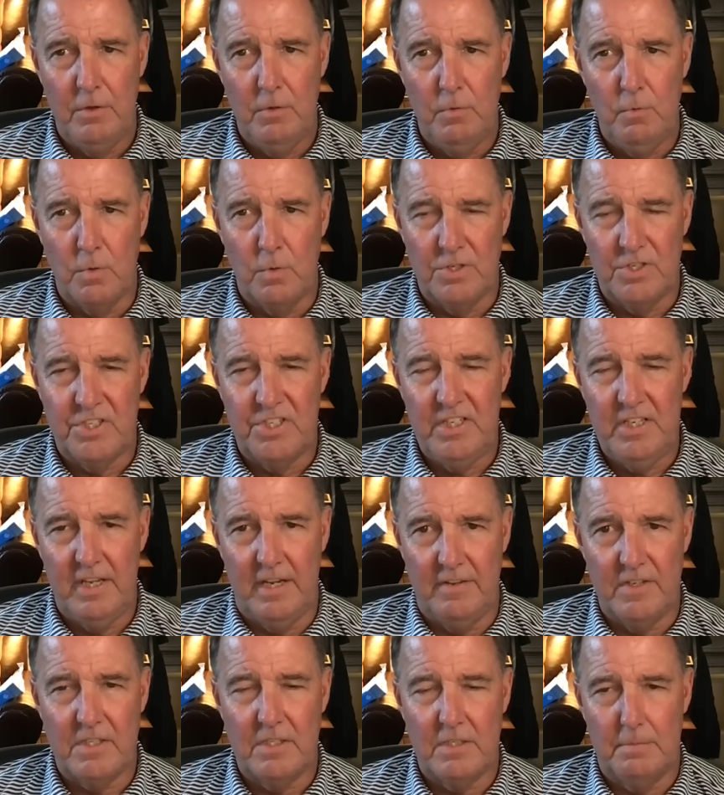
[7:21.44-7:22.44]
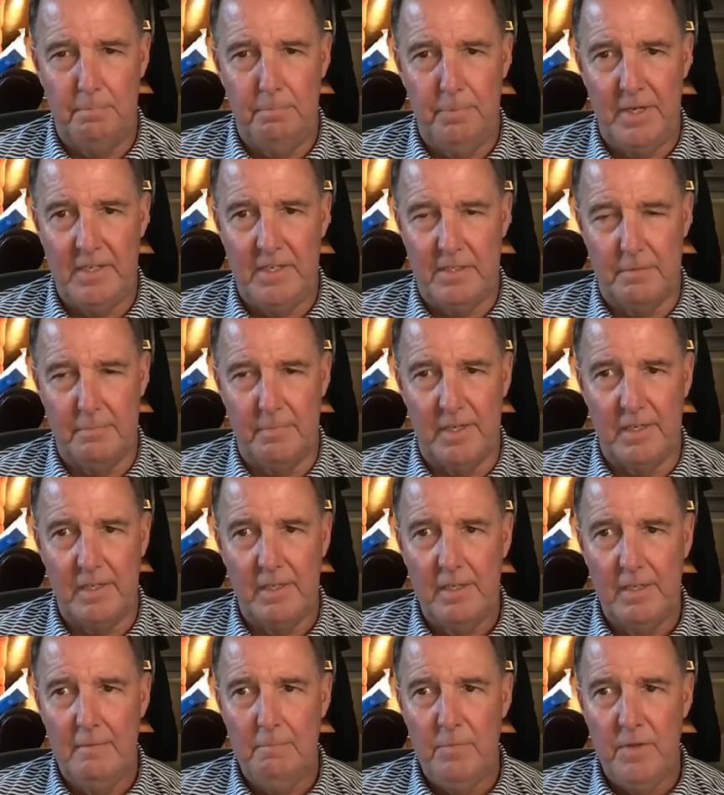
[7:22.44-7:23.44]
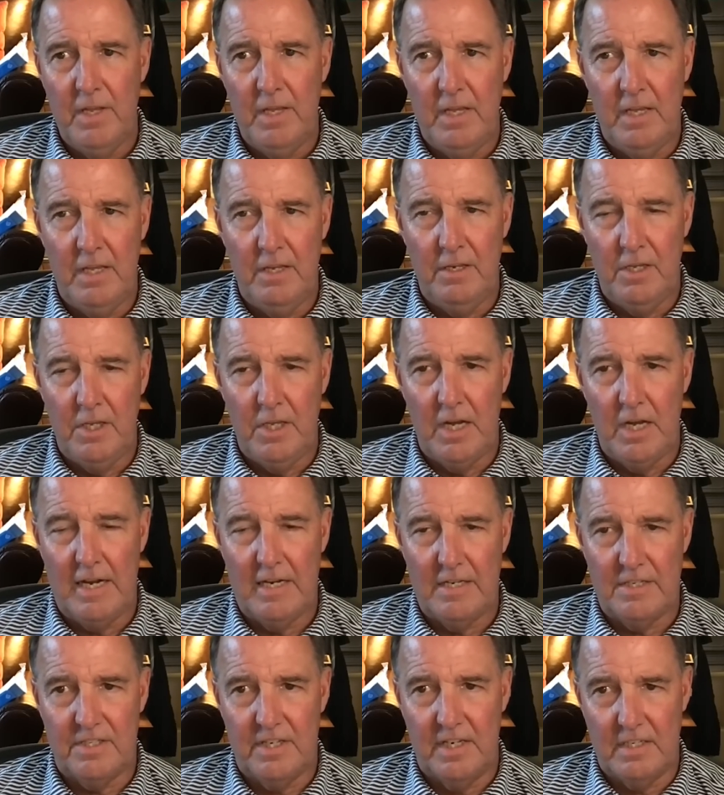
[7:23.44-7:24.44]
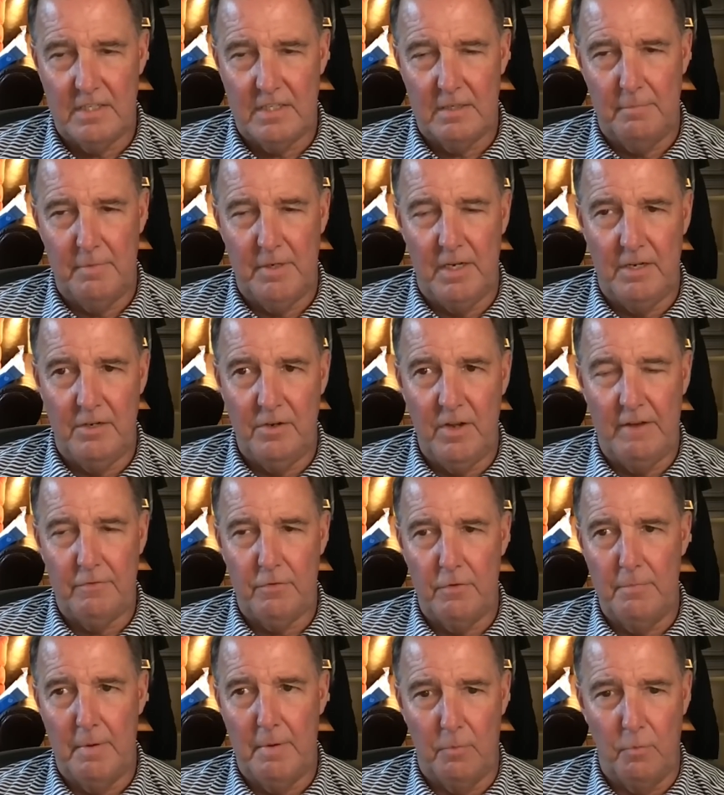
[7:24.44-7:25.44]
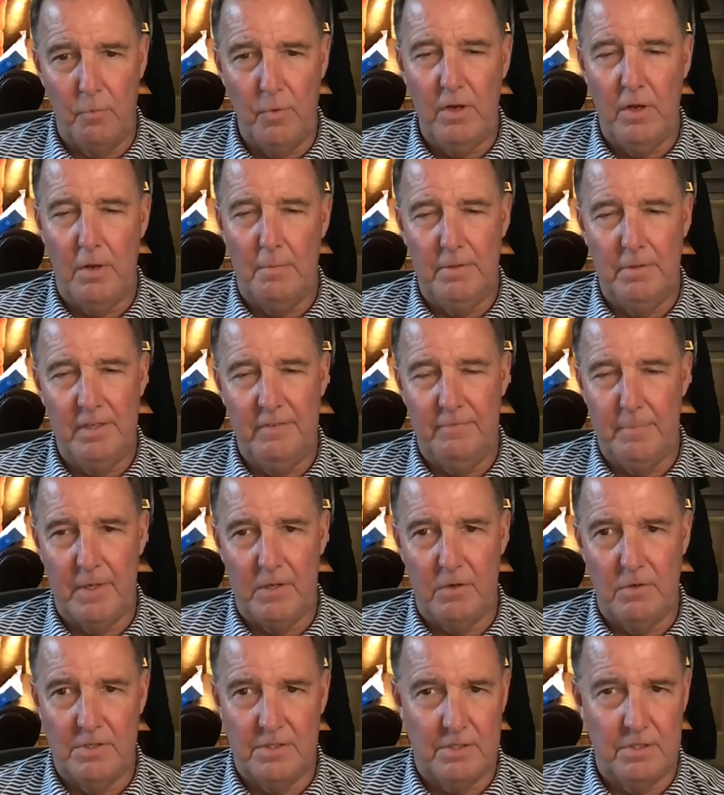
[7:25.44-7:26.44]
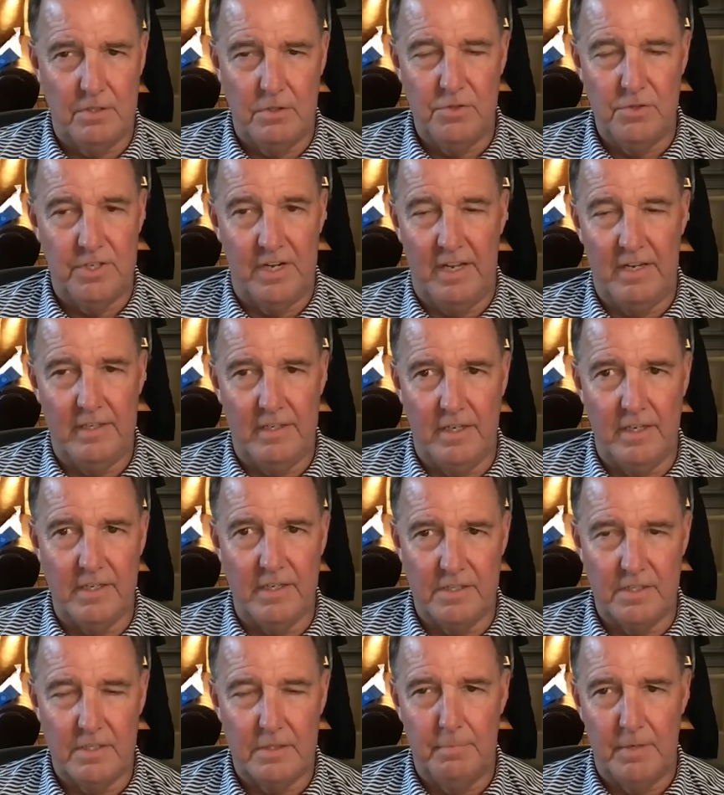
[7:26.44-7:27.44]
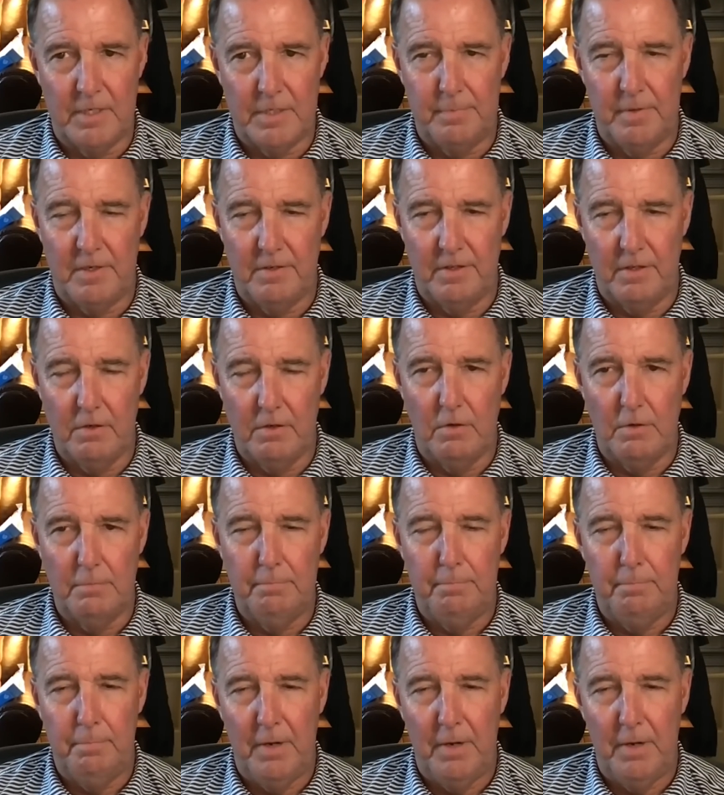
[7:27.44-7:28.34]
we're seeing, and this is big to me, in the United States. I mean, and you have to remember, we all believe Bitcoin's the solution, and it is. It's much better than gold.